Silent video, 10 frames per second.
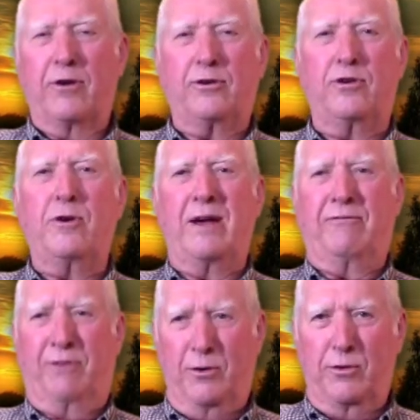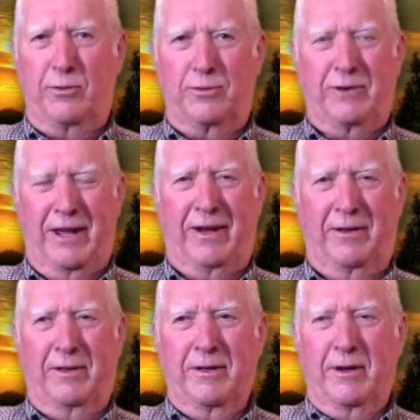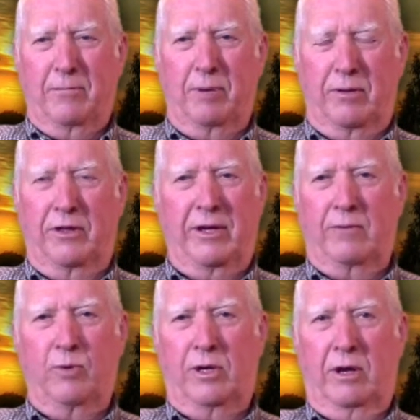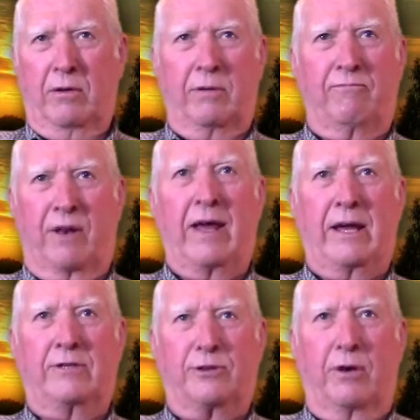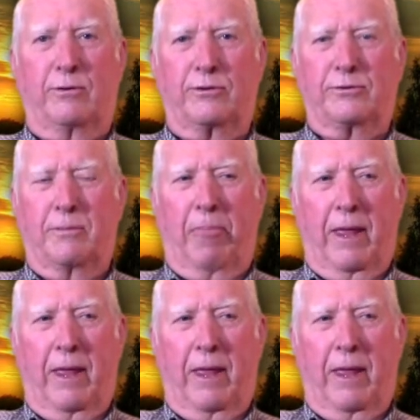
UFOs now, but then we called them flying saucers.